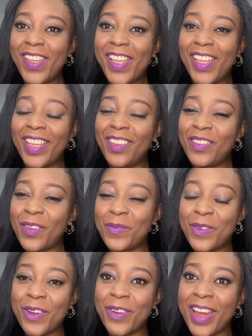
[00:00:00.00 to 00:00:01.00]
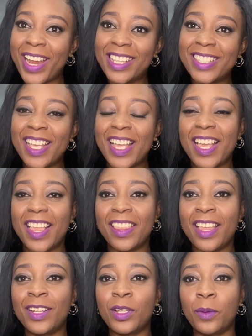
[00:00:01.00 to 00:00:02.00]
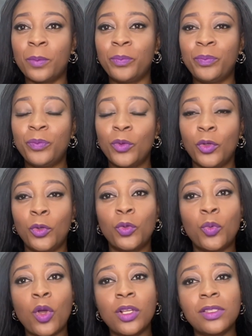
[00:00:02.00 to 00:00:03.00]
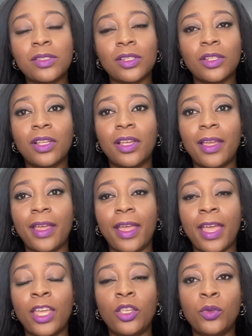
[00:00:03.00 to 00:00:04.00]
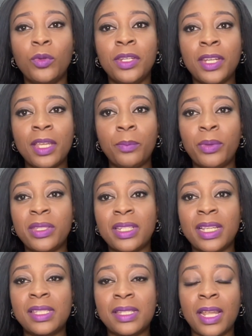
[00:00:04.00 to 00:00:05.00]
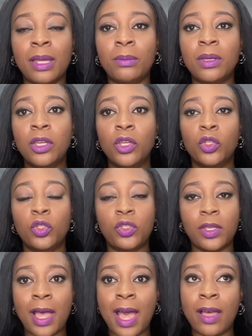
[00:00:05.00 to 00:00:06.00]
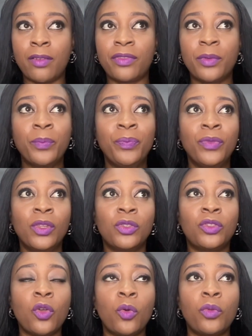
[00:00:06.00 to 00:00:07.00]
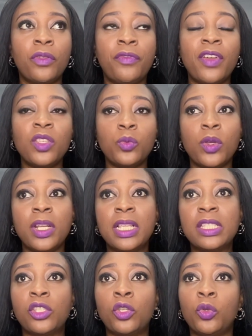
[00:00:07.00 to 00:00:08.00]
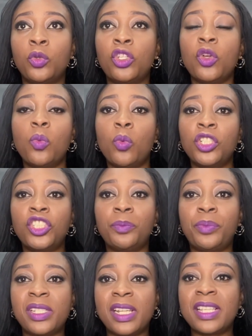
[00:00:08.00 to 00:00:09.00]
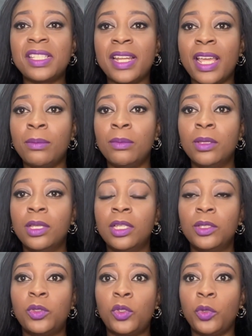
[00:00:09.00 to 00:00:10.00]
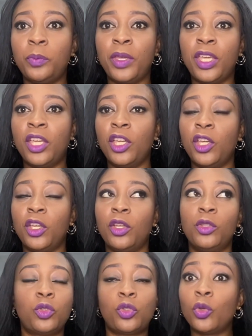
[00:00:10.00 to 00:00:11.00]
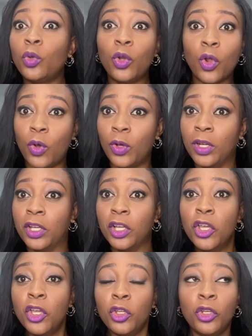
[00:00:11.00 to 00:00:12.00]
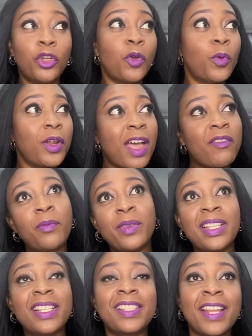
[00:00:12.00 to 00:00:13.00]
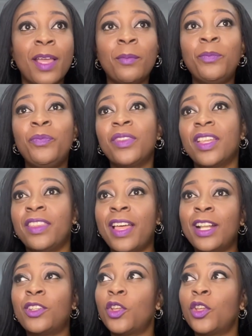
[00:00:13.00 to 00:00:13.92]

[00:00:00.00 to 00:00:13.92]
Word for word: if I'm correct, that um, you'd want a unique business name to have. So the first one is you don't want your business name to be too long. You don't want to have a business name that